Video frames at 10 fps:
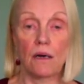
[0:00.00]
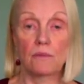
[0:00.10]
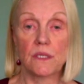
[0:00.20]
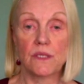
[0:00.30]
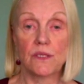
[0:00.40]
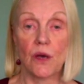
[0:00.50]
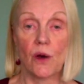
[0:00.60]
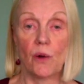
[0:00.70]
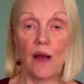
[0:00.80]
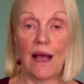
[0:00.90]

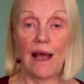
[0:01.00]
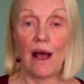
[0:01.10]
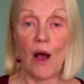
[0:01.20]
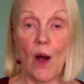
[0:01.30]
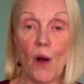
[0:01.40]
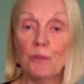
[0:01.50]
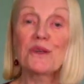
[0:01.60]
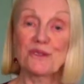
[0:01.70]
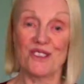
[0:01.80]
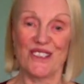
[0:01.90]
So hope
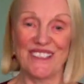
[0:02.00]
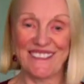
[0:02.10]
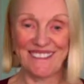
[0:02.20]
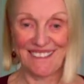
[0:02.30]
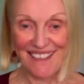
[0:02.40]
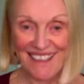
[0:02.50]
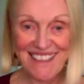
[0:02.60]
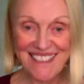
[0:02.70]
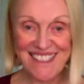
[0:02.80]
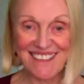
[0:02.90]
you enjoyed the
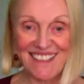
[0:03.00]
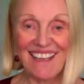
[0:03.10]
class.